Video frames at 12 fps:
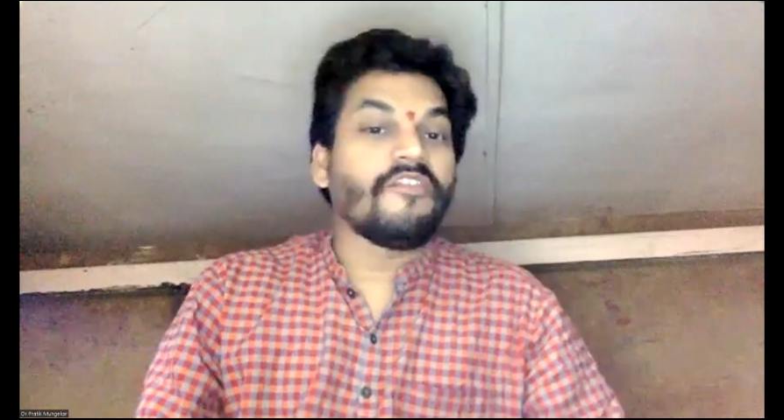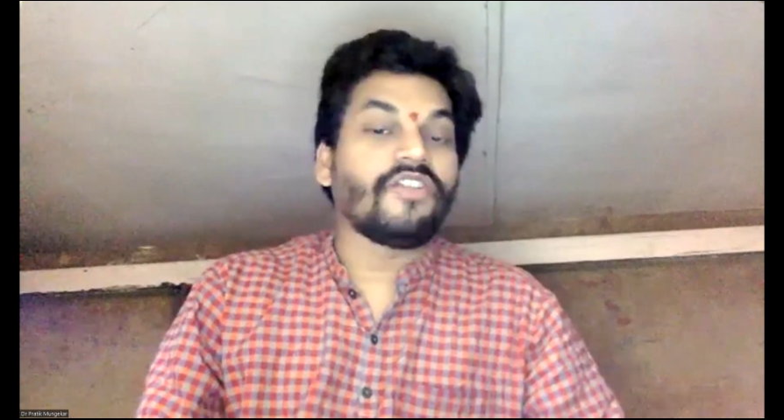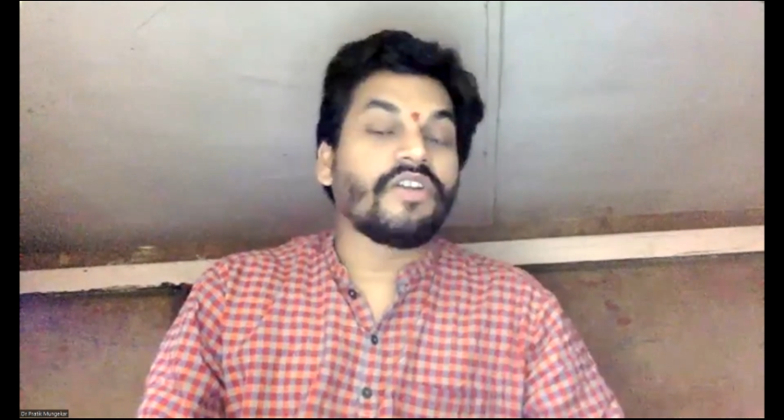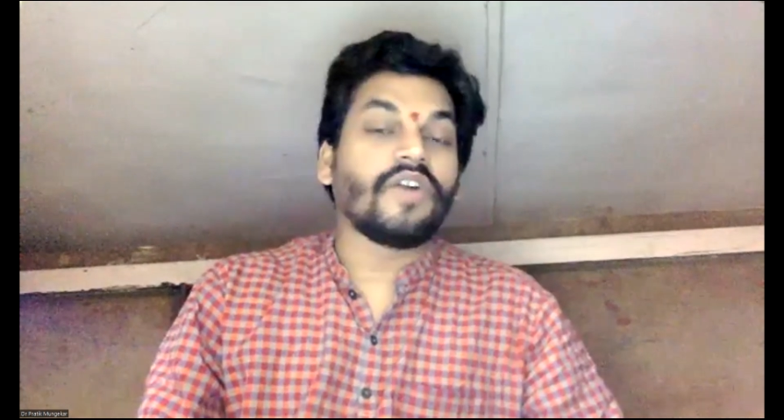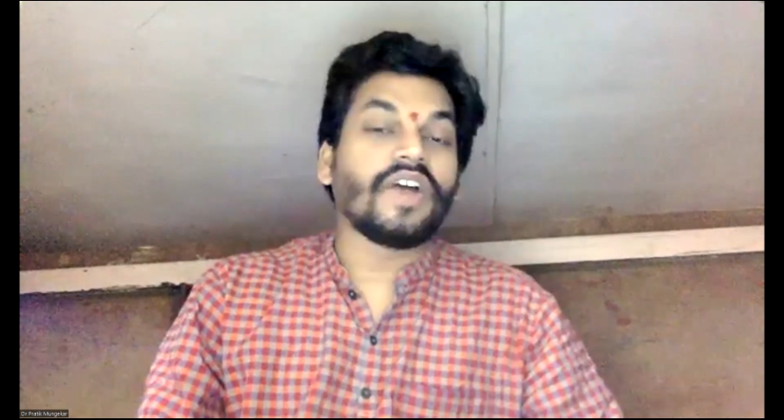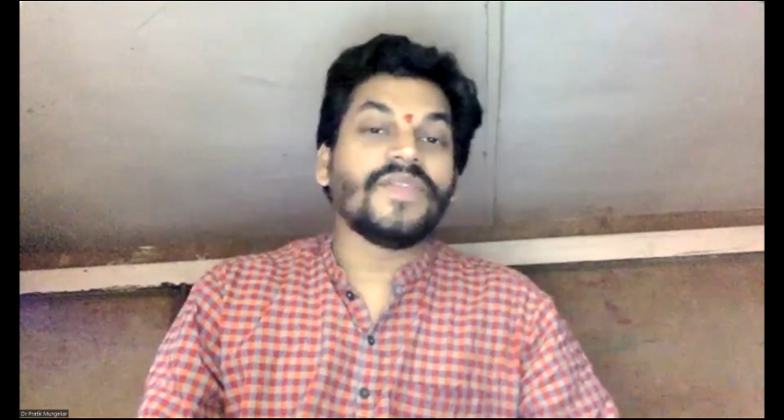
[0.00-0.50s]

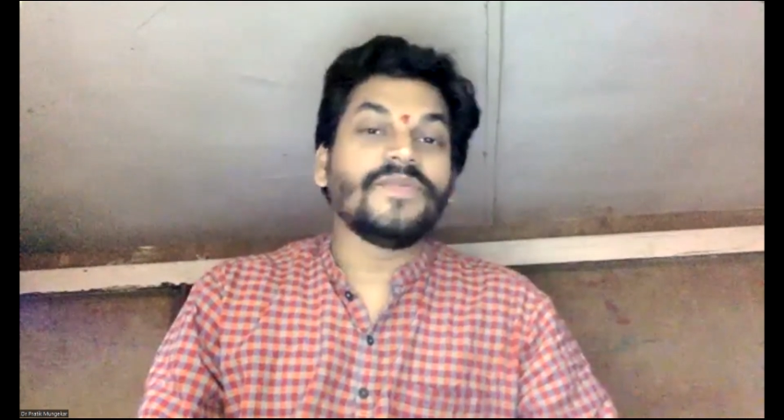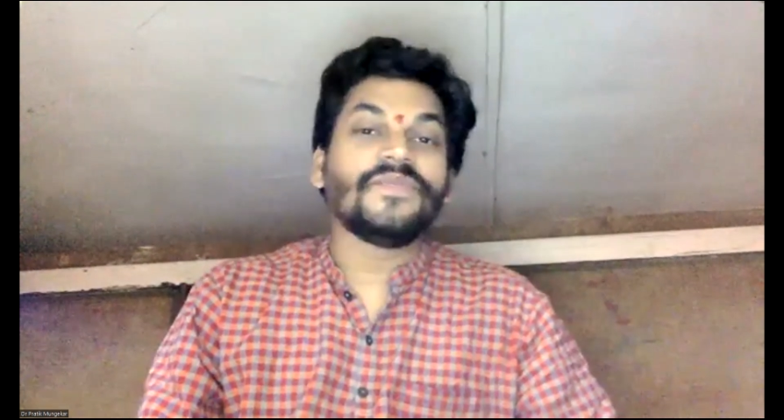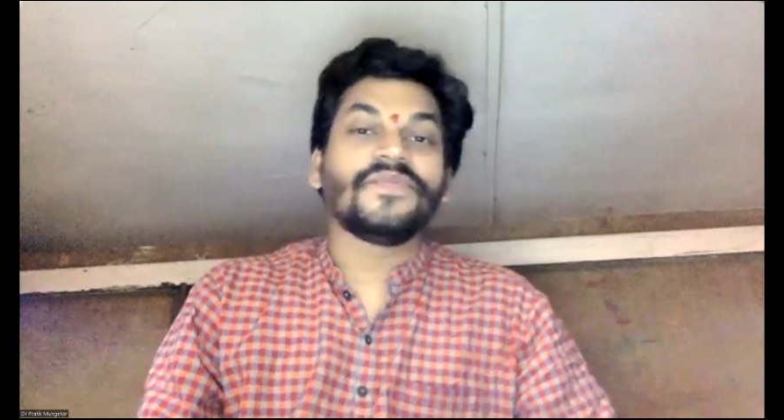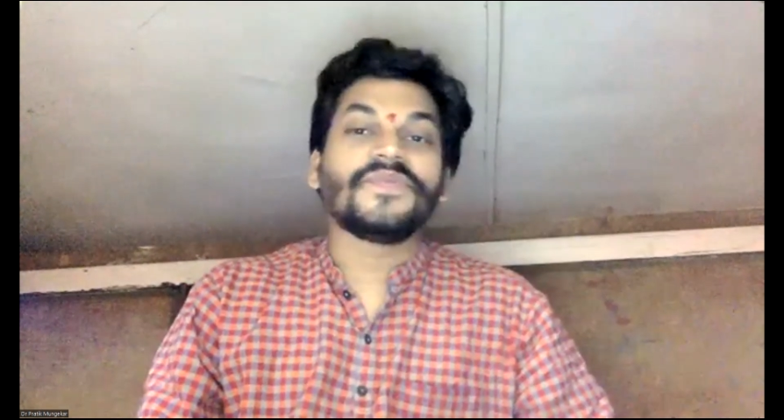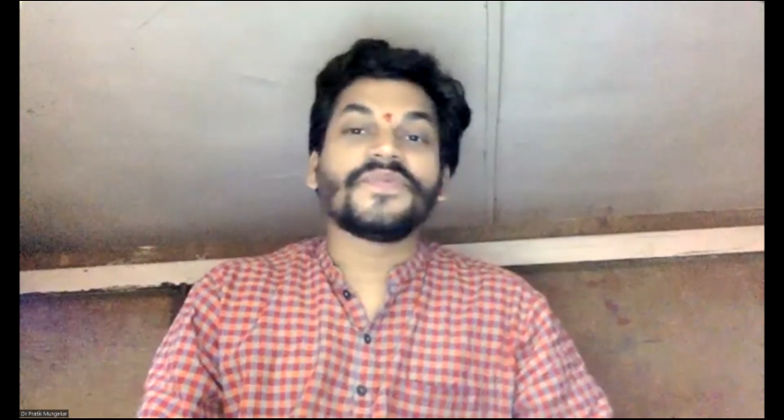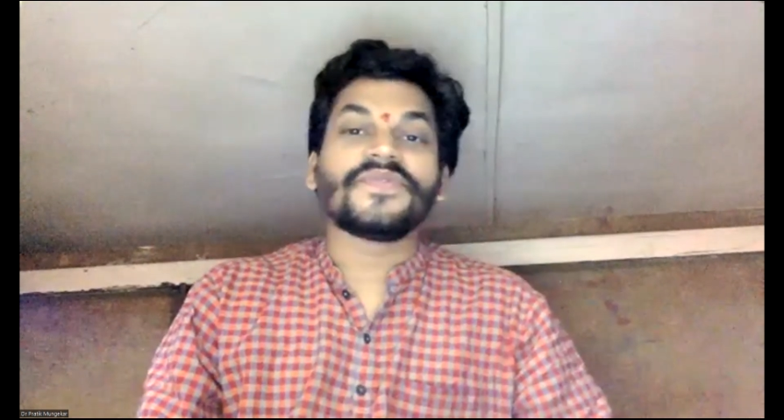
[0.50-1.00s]
everyone
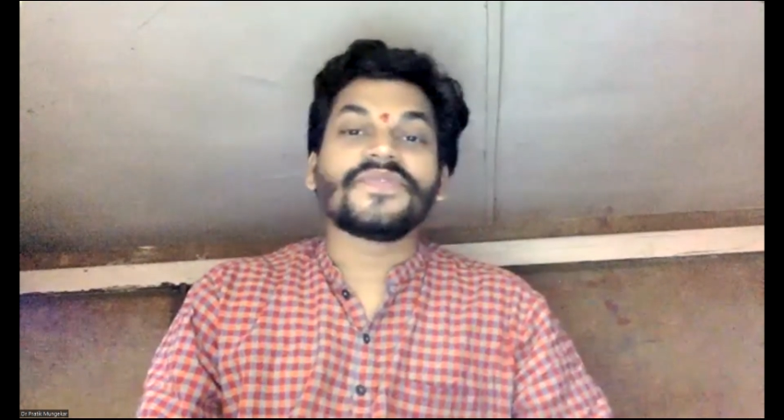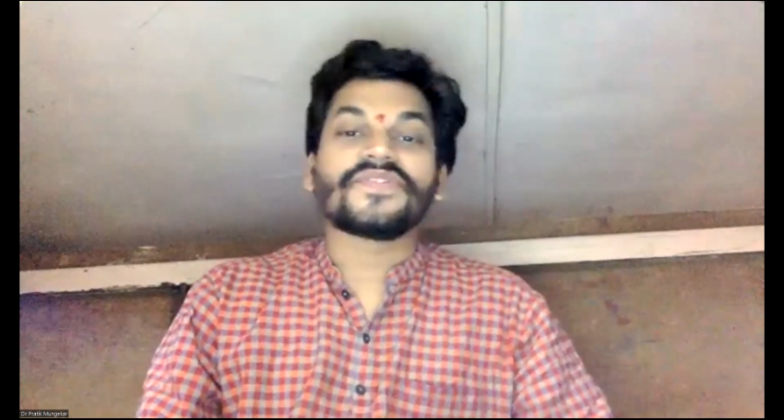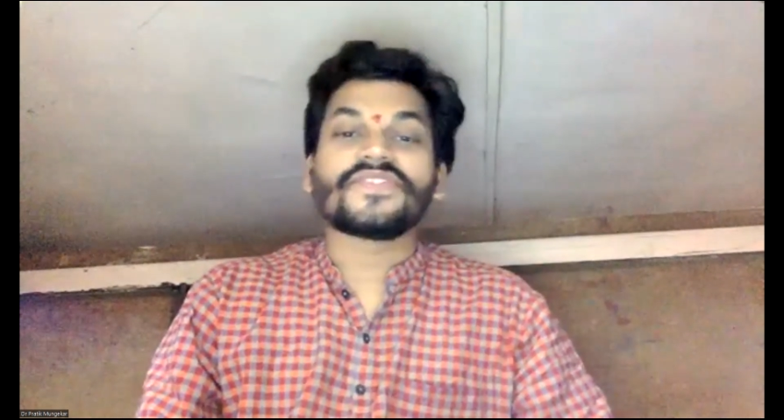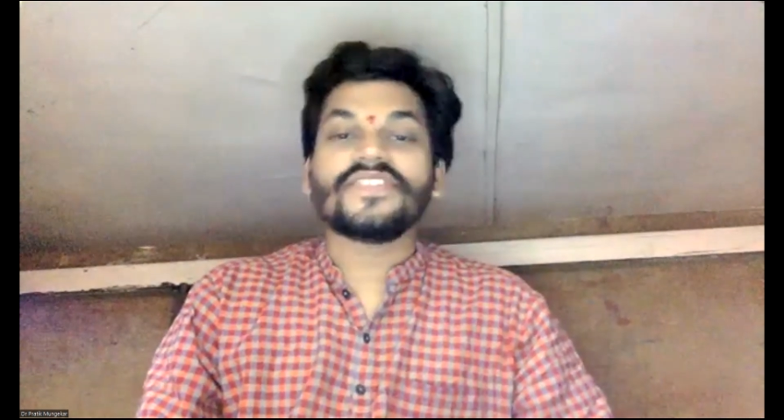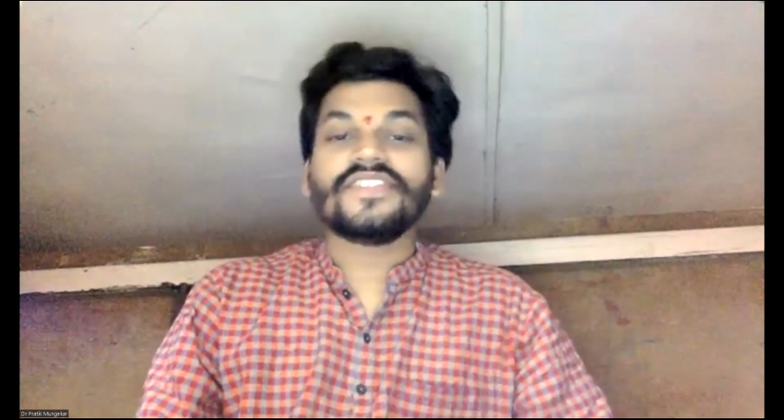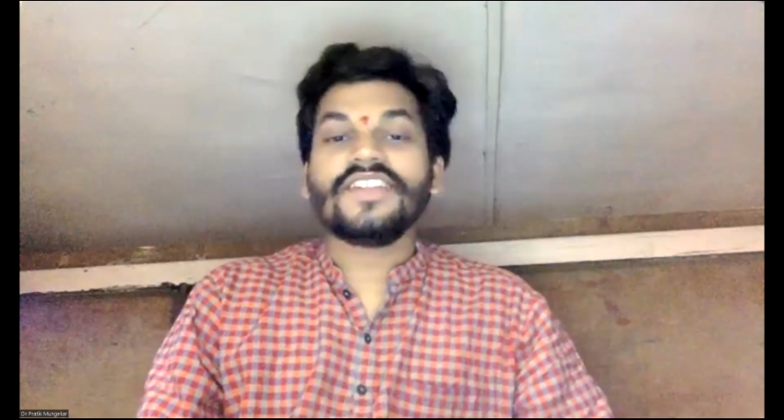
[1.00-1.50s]

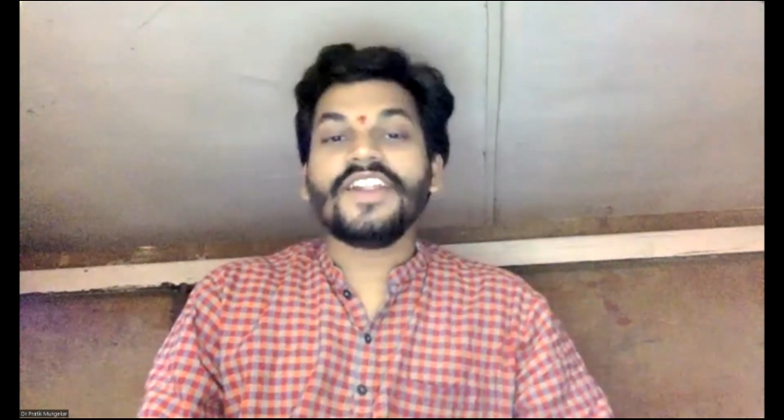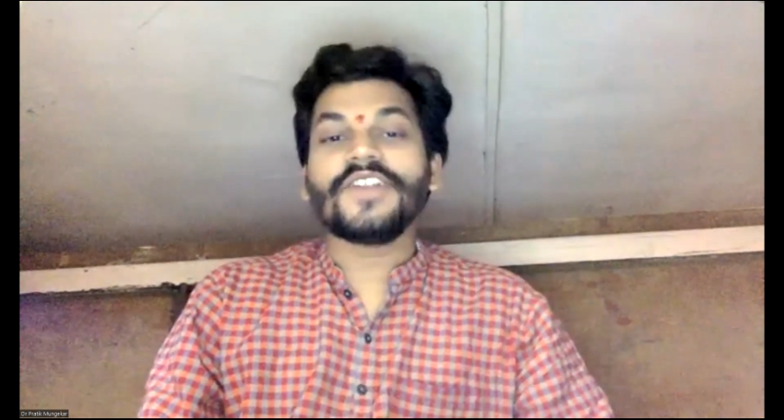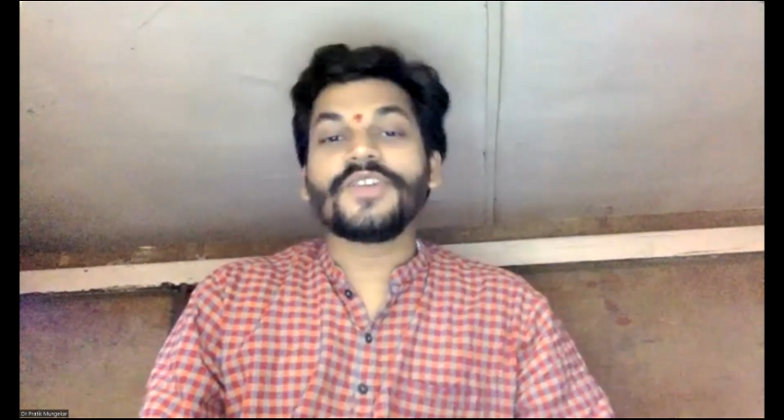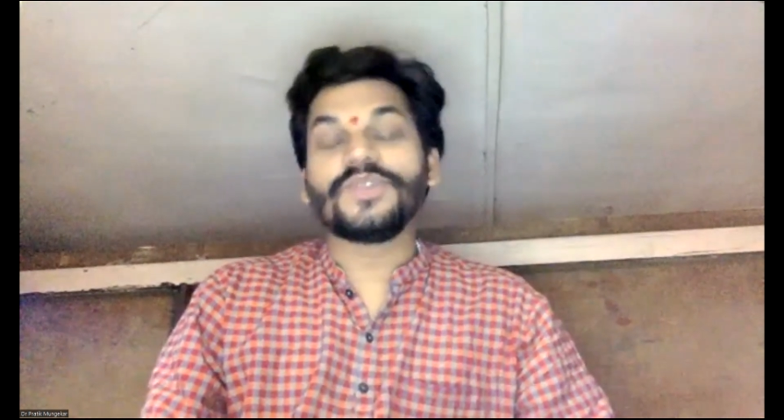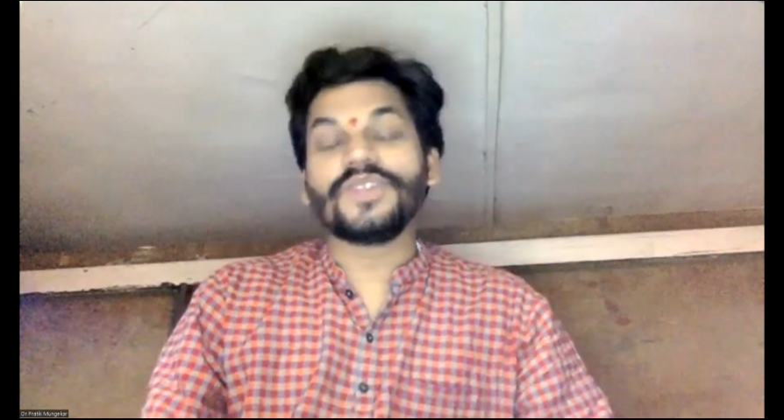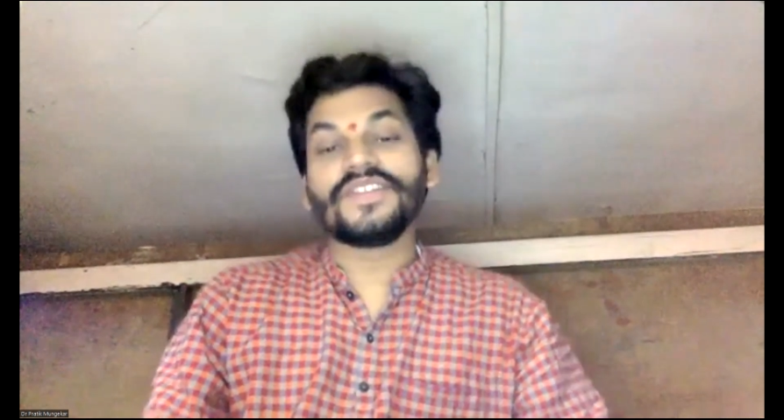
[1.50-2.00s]

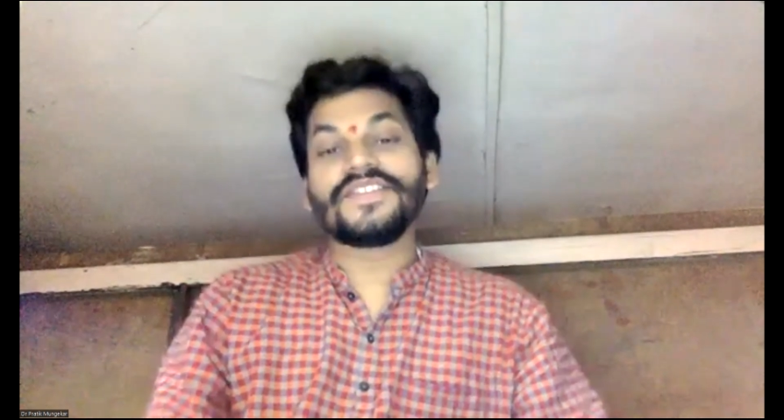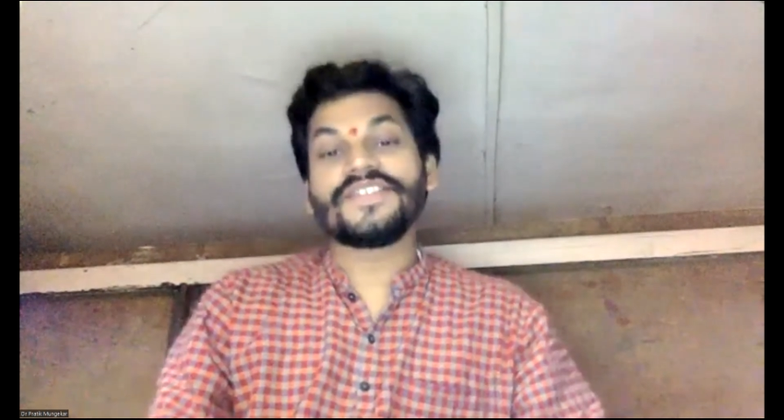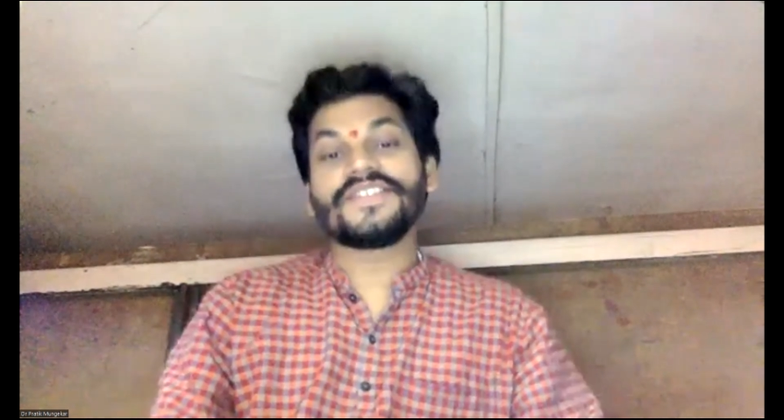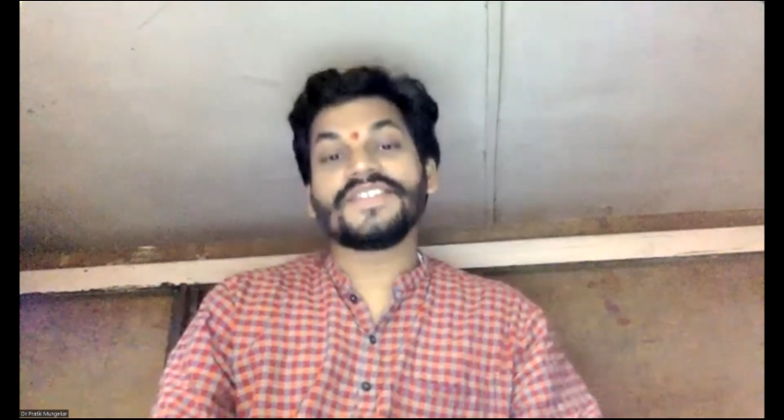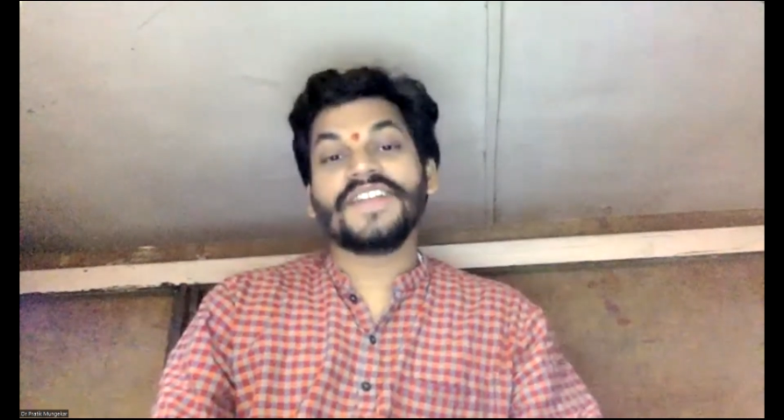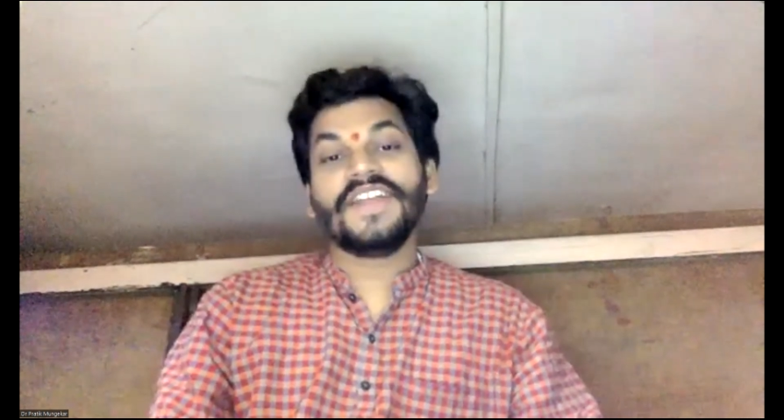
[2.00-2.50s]
to
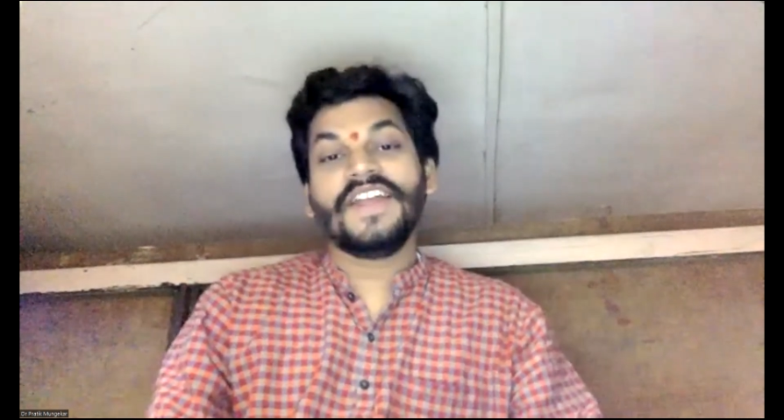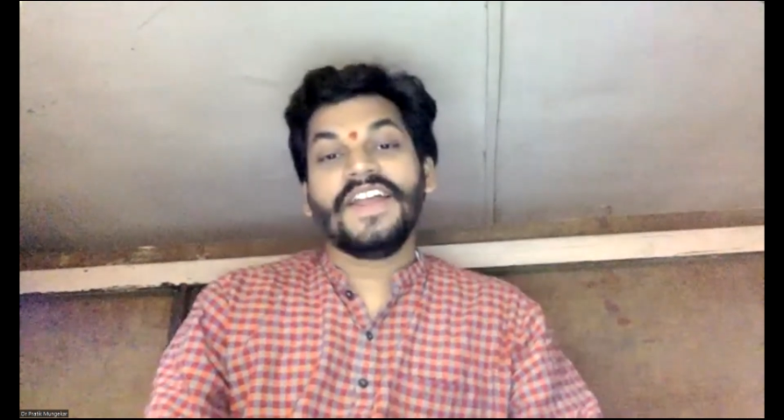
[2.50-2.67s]
this